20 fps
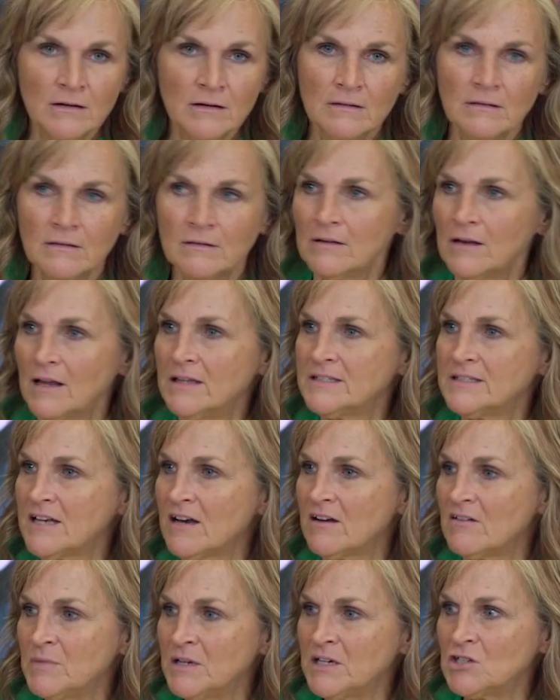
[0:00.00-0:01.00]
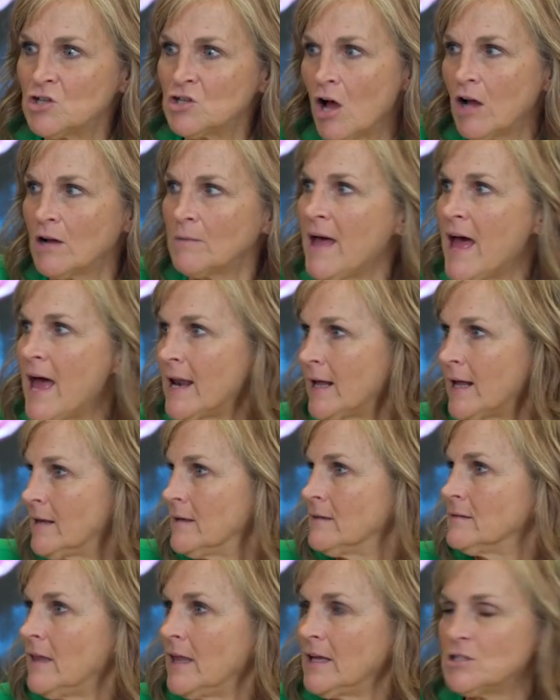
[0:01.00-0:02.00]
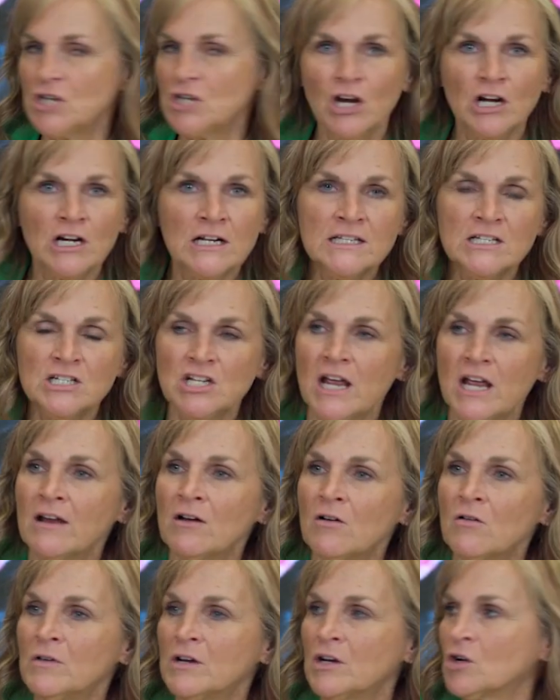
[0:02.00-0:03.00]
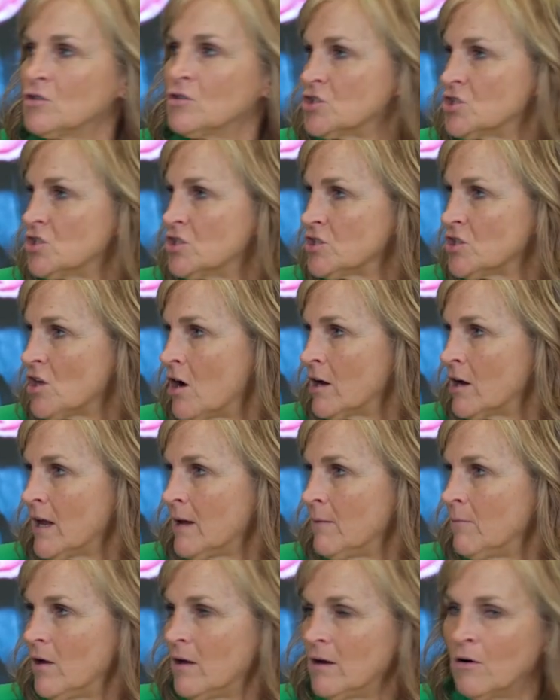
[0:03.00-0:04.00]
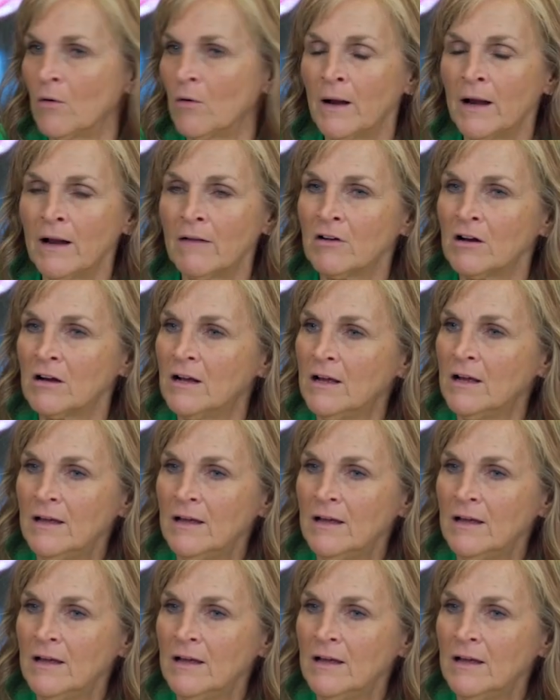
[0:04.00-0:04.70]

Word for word: and instead of being dogmatic, like turning the channel when a Christian song came on or whatever.